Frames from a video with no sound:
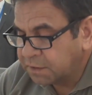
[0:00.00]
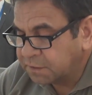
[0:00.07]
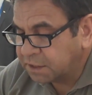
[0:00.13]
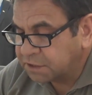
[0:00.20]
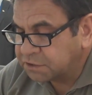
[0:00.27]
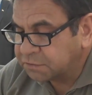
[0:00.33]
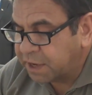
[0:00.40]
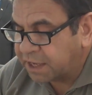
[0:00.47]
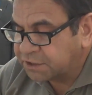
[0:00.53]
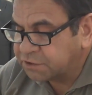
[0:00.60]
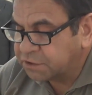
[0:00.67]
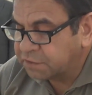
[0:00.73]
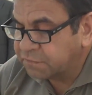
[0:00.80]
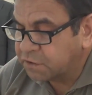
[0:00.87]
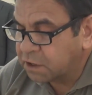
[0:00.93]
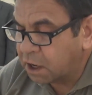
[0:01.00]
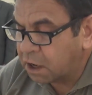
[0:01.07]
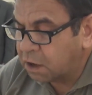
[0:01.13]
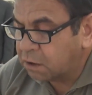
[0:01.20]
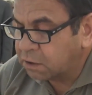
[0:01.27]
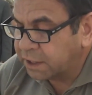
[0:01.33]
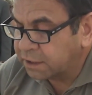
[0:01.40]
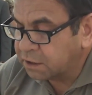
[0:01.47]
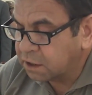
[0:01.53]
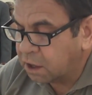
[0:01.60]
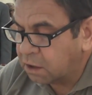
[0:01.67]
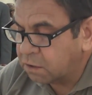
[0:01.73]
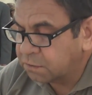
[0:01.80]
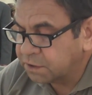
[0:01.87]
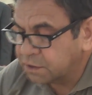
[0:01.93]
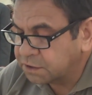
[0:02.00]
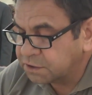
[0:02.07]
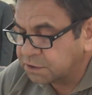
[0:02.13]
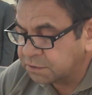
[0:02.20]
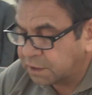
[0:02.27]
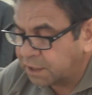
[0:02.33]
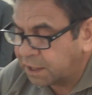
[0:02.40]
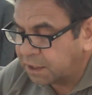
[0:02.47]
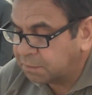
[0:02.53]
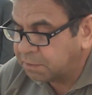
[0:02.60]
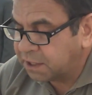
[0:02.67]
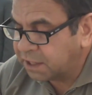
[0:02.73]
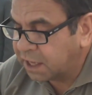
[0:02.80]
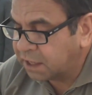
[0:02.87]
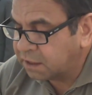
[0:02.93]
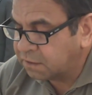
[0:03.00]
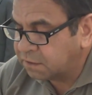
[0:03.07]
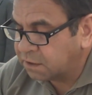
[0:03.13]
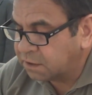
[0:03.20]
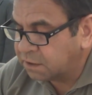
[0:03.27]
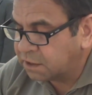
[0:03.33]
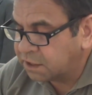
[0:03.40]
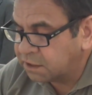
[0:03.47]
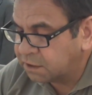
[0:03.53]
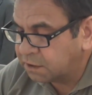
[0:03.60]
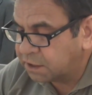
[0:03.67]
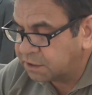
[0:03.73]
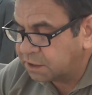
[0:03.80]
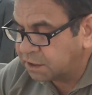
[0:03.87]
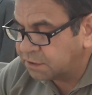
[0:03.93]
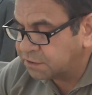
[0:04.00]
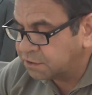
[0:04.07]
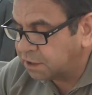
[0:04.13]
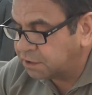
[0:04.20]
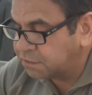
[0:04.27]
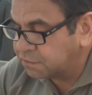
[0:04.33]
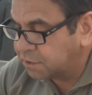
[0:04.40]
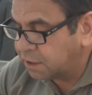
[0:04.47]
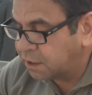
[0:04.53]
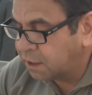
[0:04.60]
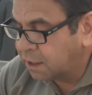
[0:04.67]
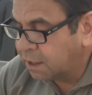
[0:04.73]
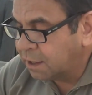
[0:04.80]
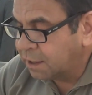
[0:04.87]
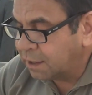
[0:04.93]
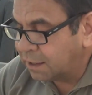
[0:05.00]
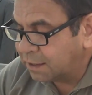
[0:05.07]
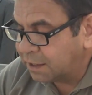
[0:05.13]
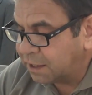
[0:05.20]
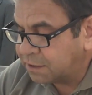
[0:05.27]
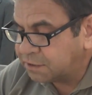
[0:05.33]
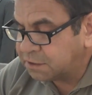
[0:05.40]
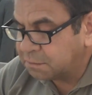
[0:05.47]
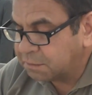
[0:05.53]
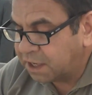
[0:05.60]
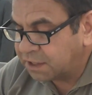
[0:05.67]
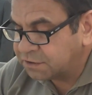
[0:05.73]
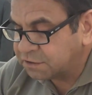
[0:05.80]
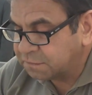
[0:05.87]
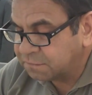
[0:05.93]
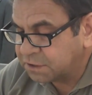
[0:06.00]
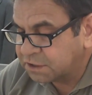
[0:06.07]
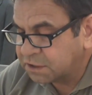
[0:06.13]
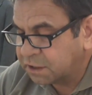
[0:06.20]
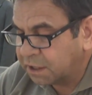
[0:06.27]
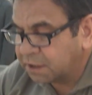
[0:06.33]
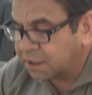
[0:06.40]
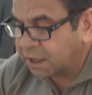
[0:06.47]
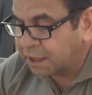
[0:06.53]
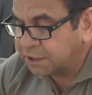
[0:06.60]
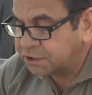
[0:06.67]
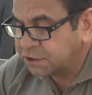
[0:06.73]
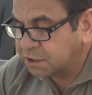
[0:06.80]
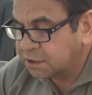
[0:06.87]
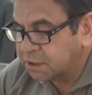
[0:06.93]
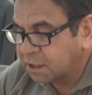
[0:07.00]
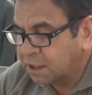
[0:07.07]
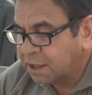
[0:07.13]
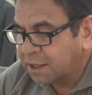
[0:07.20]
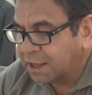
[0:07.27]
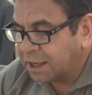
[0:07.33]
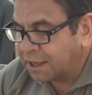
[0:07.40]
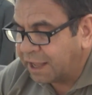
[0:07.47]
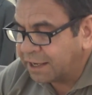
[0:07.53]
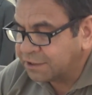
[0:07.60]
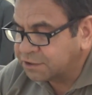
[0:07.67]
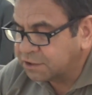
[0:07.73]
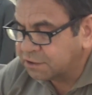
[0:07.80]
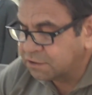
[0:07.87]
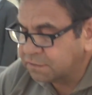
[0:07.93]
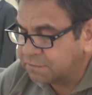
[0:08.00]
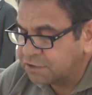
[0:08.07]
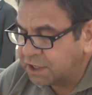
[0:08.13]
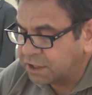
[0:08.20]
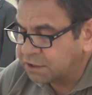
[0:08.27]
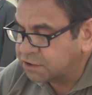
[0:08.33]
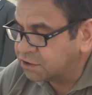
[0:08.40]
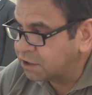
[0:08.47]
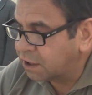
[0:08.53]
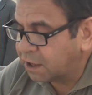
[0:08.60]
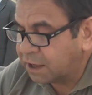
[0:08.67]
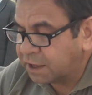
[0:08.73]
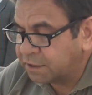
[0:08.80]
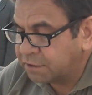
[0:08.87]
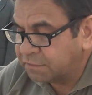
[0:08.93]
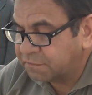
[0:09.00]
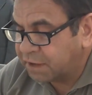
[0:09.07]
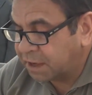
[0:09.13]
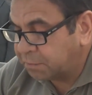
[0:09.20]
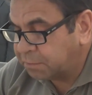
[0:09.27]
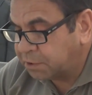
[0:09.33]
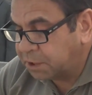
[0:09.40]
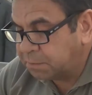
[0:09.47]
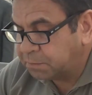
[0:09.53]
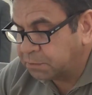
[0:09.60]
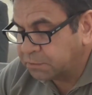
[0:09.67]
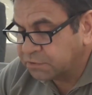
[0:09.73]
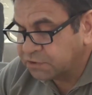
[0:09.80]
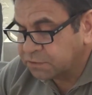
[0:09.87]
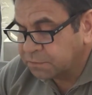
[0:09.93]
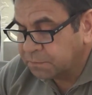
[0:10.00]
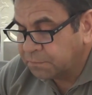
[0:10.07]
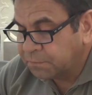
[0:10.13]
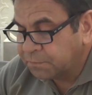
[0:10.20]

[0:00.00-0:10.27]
The extraction of coal and gold in Australia began in the early 19th century and led to massive dislocation and actions of genocide of our peoples.